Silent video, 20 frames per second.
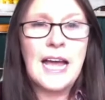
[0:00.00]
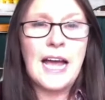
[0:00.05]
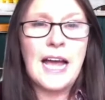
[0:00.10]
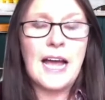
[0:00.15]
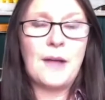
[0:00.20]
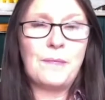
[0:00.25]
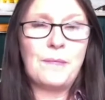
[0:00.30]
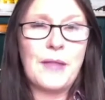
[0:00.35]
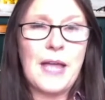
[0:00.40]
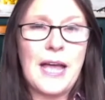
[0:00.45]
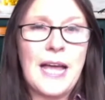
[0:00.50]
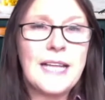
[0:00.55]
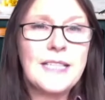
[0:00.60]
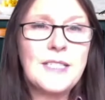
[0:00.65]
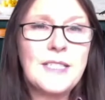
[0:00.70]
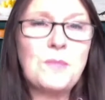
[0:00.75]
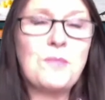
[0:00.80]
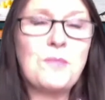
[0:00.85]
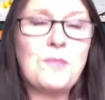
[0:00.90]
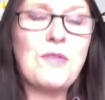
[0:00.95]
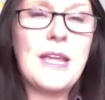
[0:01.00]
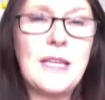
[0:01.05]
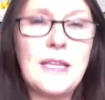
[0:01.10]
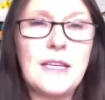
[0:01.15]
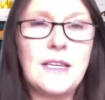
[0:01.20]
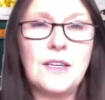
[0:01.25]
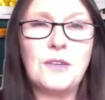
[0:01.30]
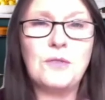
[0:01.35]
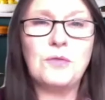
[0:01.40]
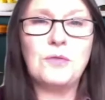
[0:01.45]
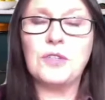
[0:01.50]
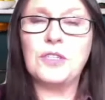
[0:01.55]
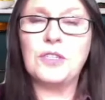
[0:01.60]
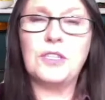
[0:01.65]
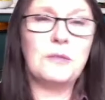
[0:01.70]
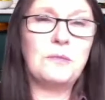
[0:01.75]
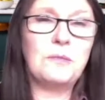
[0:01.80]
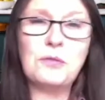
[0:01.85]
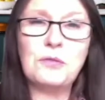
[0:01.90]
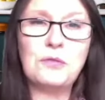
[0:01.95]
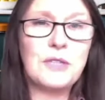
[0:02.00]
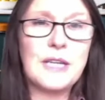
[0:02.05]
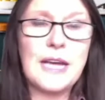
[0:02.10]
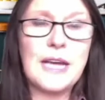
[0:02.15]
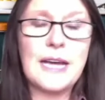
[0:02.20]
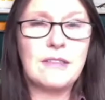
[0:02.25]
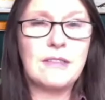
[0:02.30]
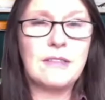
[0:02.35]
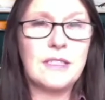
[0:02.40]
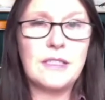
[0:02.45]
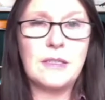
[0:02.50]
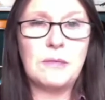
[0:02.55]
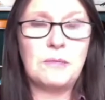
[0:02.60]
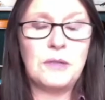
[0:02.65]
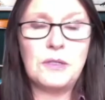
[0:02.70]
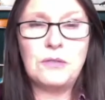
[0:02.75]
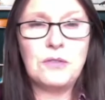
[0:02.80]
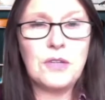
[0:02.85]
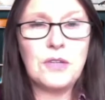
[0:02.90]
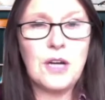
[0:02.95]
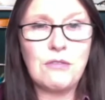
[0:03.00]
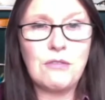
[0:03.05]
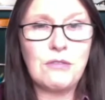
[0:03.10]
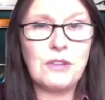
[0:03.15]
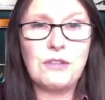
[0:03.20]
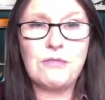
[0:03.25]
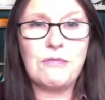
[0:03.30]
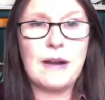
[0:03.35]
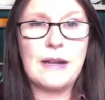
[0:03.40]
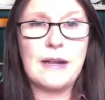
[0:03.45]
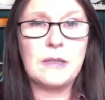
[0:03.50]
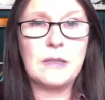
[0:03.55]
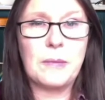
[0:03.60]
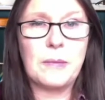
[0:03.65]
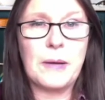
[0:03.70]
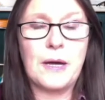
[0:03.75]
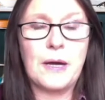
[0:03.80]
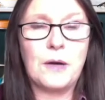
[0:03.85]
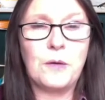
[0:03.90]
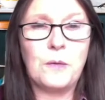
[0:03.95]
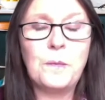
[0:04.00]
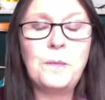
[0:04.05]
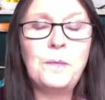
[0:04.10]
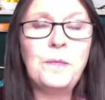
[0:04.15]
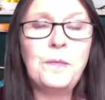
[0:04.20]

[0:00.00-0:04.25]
I had to brake you, or you pulled out at the blue car at the roundabout.